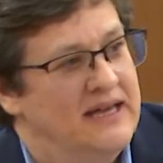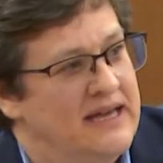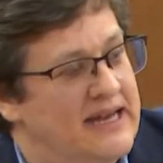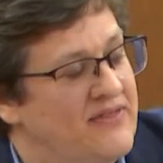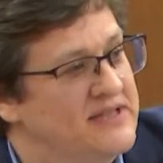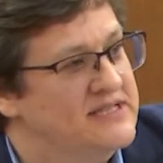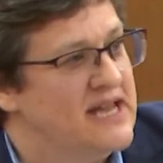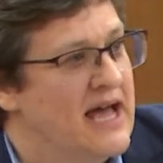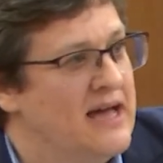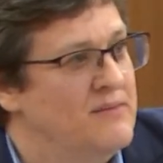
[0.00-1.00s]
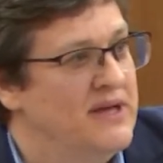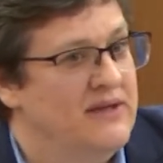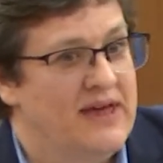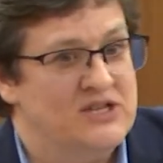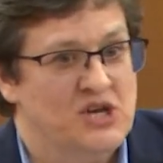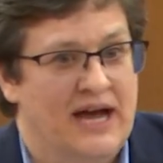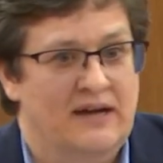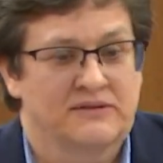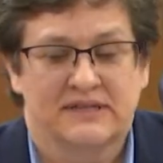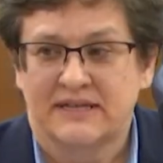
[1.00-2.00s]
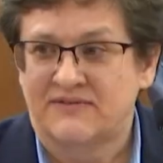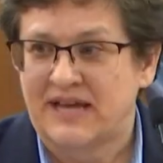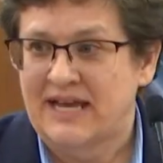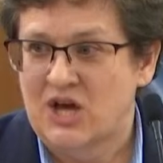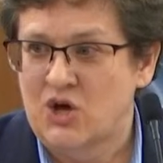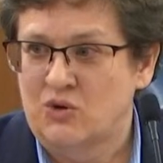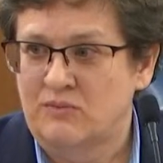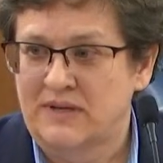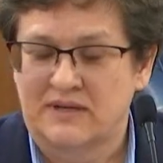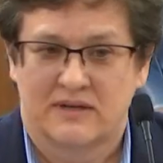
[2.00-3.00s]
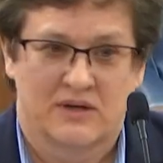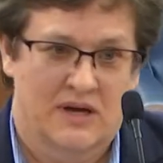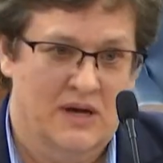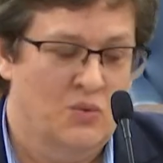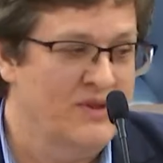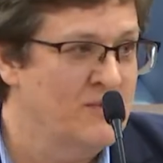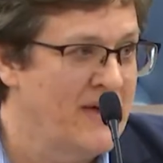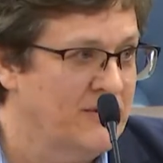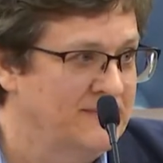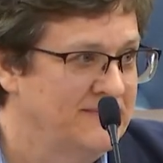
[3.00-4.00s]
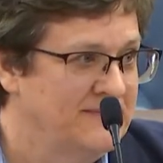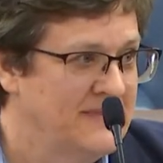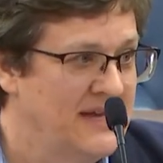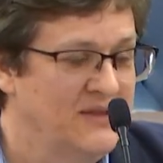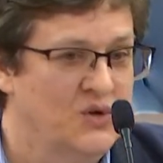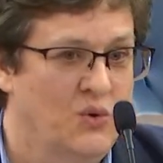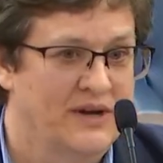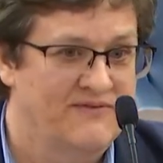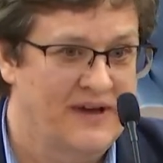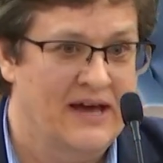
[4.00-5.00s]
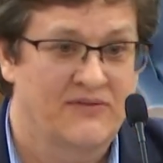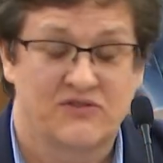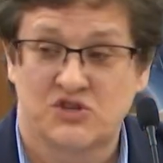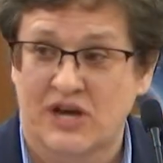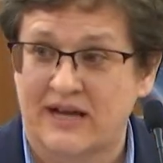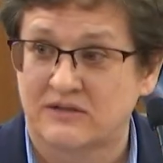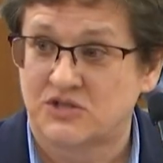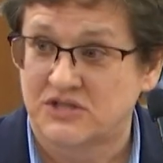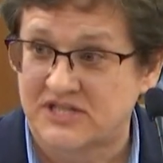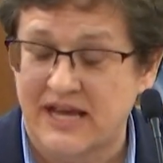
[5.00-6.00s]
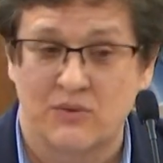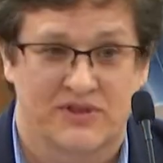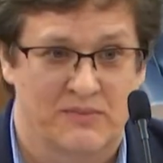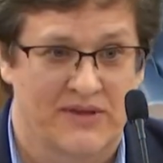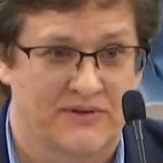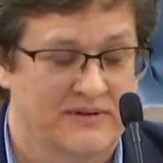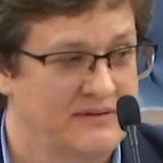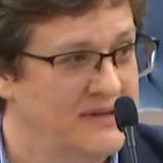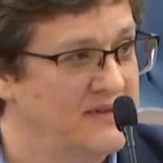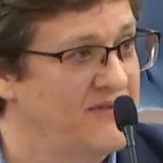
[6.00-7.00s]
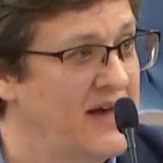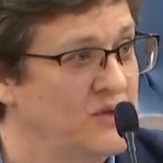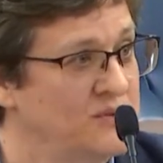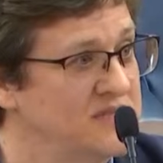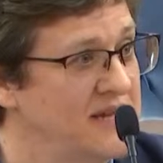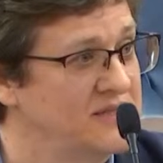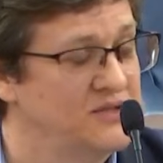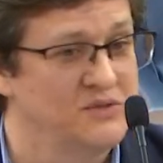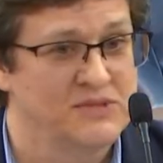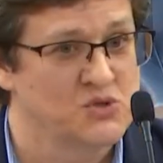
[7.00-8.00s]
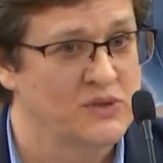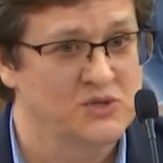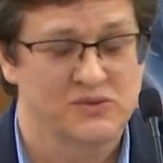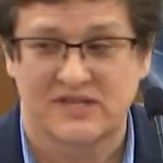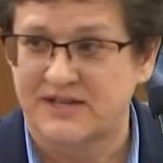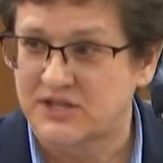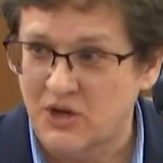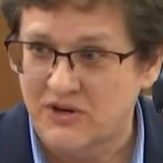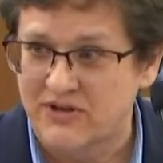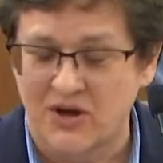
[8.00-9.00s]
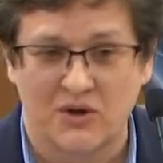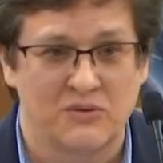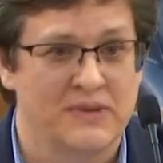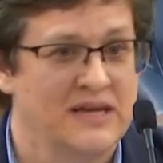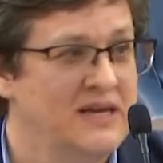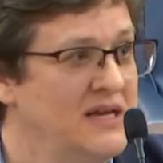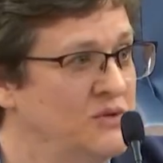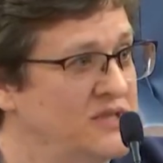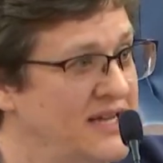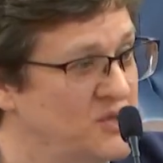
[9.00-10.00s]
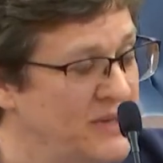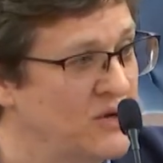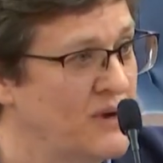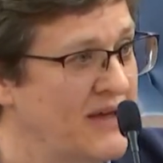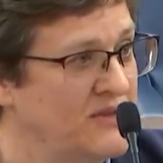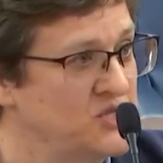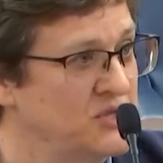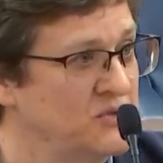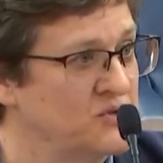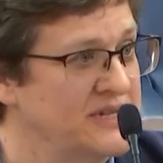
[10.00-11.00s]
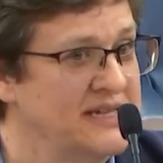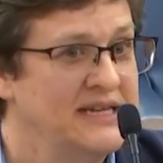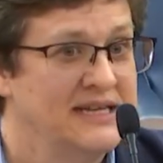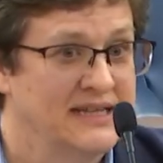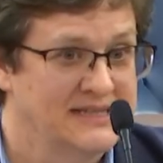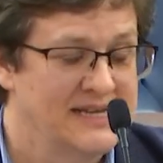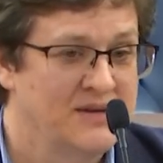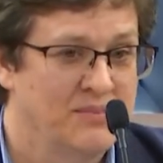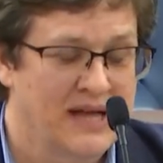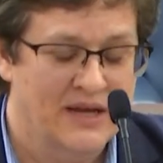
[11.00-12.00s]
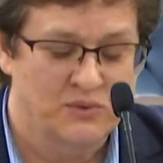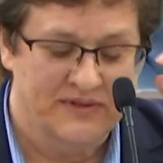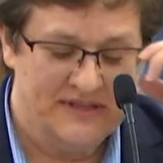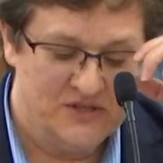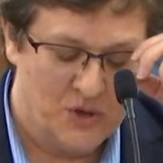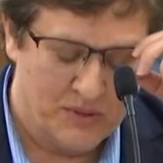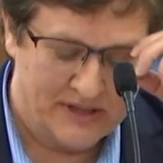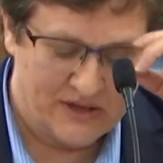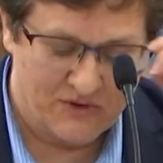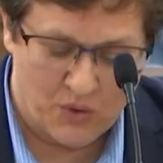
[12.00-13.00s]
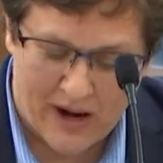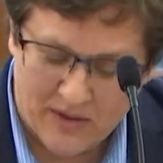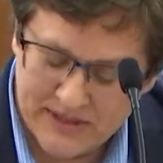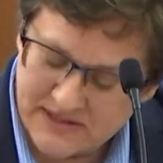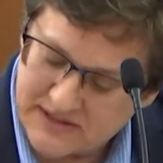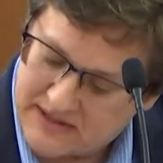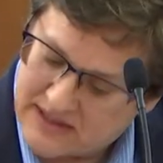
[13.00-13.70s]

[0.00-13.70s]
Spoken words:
and at this time, that child lived at home with a mother, and the court had found that the child should stay with the mother. And the father was not to, Mr. Welch was not to go to the home, was not to be around the children unless he complied with these SoberLink requirements.